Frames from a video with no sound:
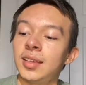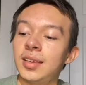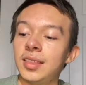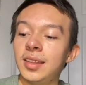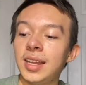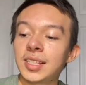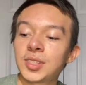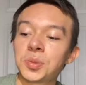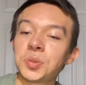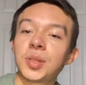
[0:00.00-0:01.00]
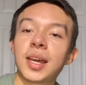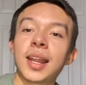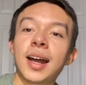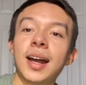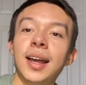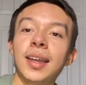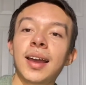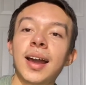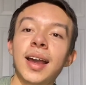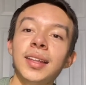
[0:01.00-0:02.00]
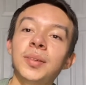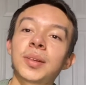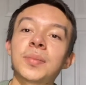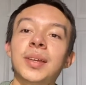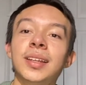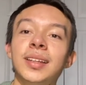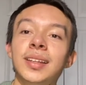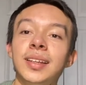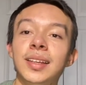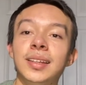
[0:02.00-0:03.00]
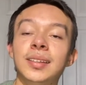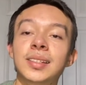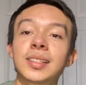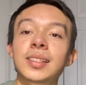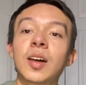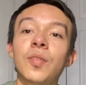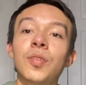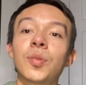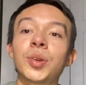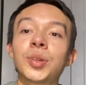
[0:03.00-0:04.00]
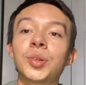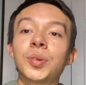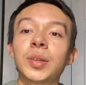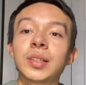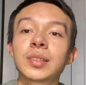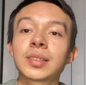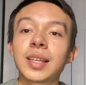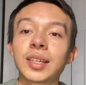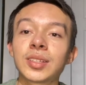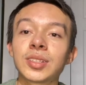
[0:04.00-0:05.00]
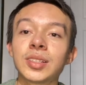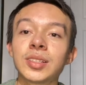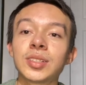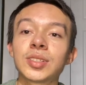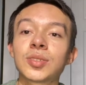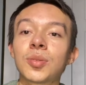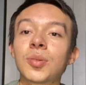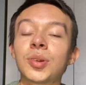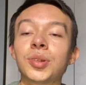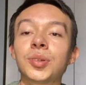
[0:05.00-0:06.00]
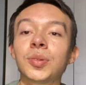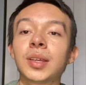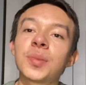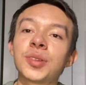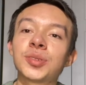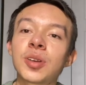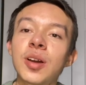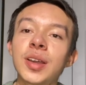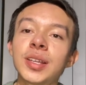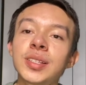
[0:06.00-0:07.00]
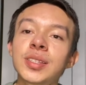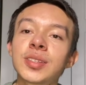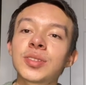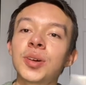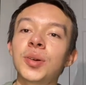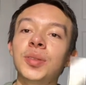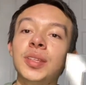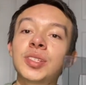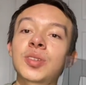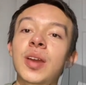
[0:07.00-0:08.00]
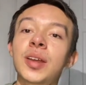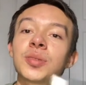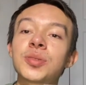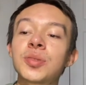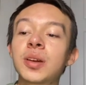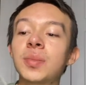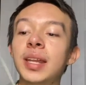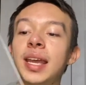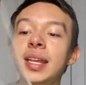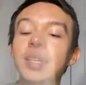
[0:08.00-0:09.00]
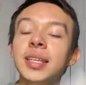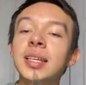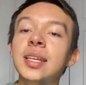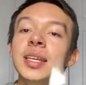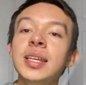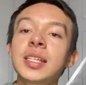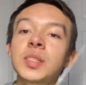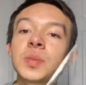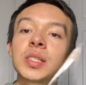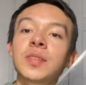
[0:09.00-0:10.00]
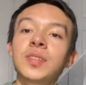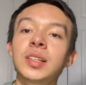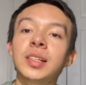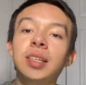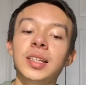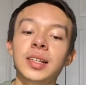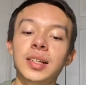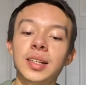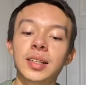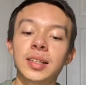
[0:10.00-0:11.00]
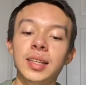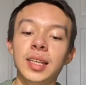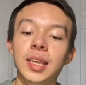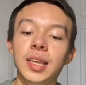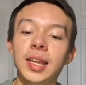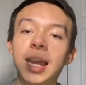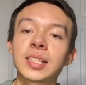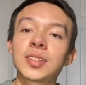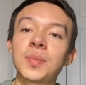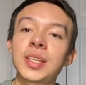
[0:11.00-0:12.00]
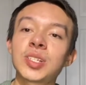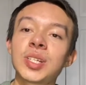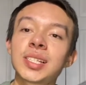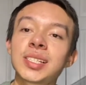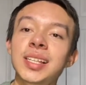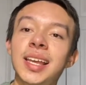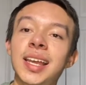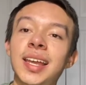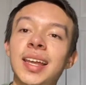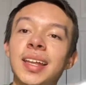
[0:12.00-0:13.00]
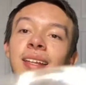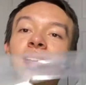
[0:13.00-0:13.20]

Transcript: The next tool that I highly recommend, and this is helpful when you're doing sections or you're doing other drawings, so these triangles do come in handy, specifically in axonometrics and